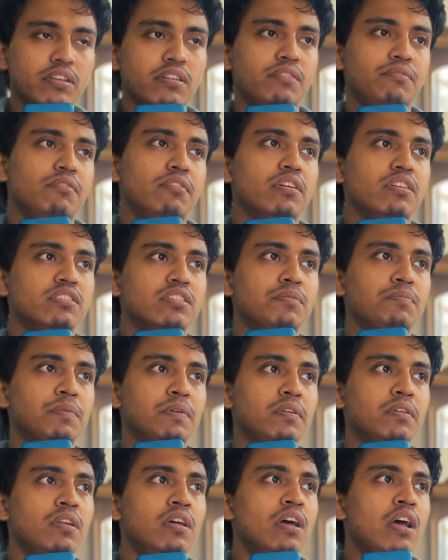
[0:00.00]
For
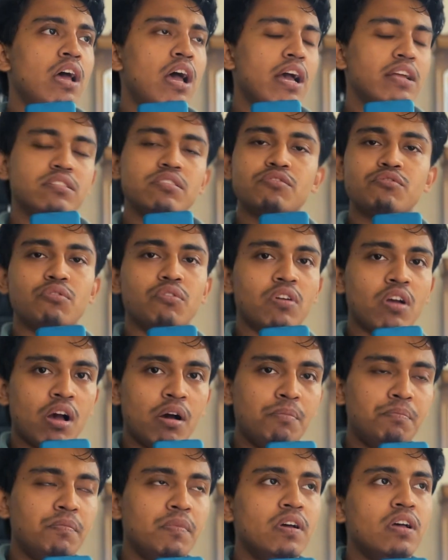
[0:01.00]
example, I just woke
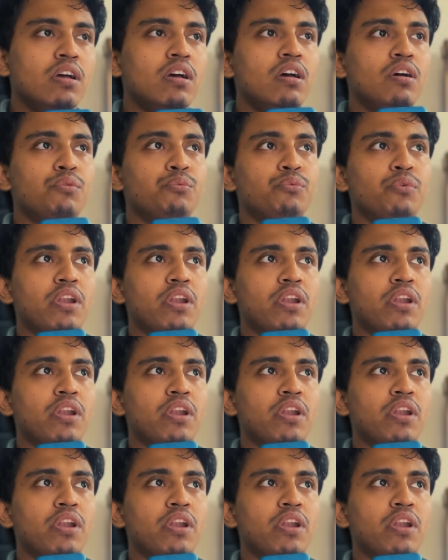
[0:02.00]
up. What